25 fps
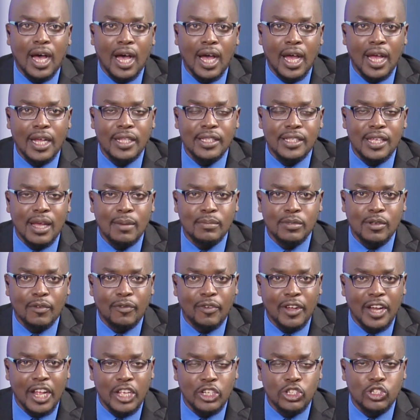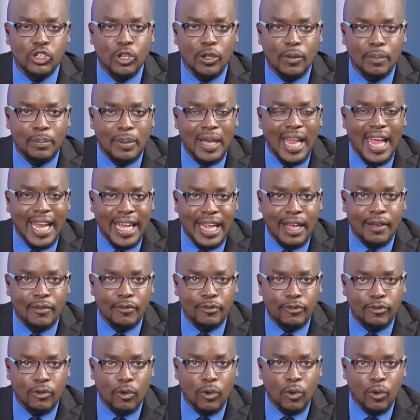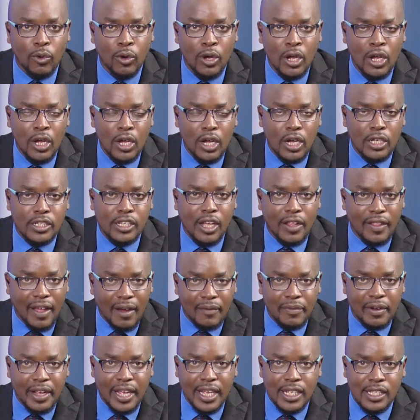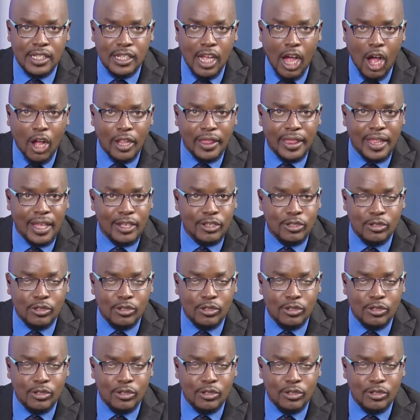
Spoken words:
in terms of financial planning for South Africans out there.